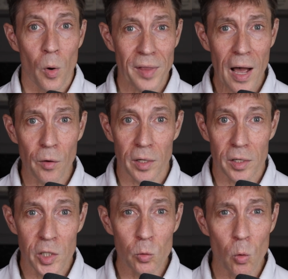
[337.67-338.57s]
Without
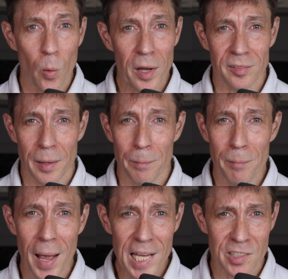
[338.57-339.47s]
it, you will waste a
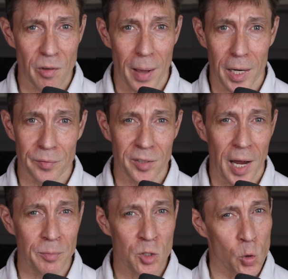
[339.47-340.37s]
massive amount of
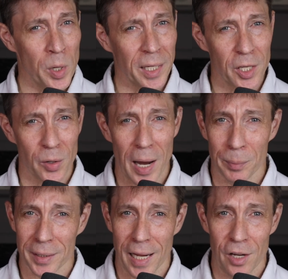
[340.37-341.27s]
time tweaking your
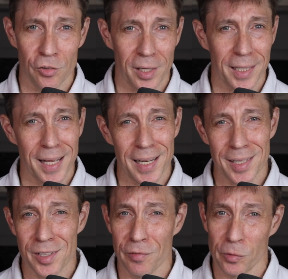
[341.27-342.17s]
application and
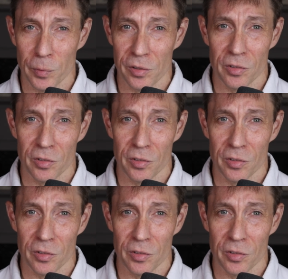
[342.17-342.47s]
getting different